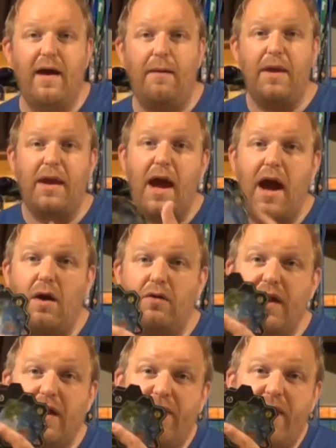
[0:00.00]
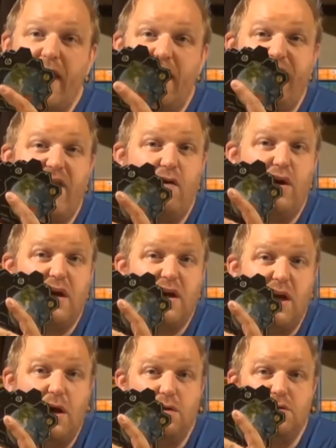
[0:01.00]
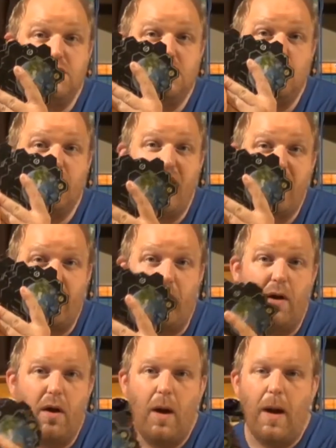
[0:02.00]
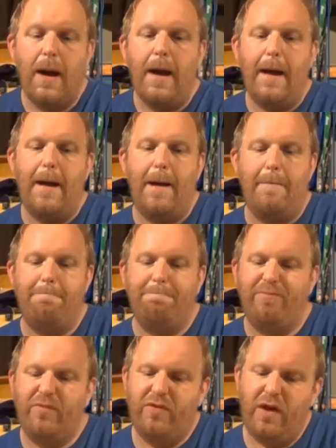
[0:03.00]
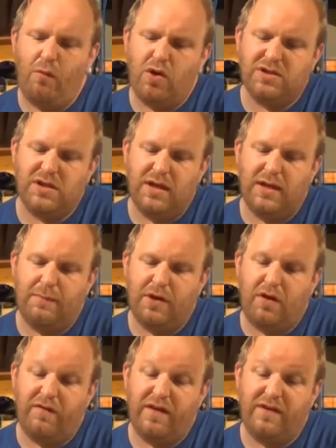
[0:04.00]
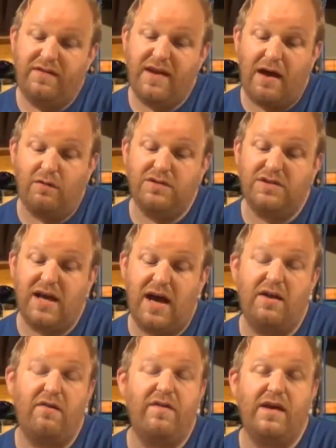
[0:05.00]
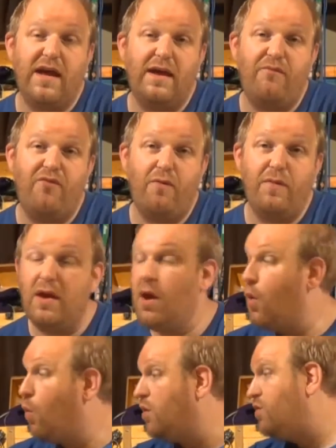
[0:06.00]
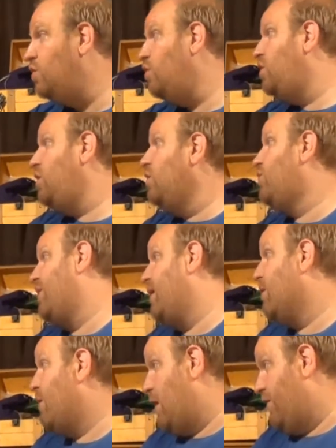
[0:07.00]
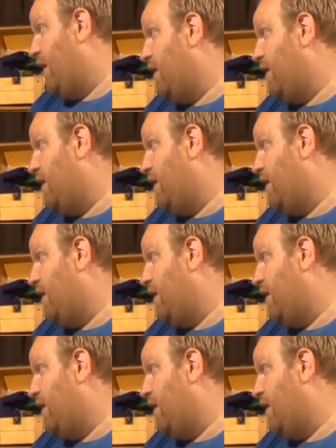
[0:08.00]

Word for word: coming out and they are very close together. Um, that was a little bit of the downside of the game for me. What do you think about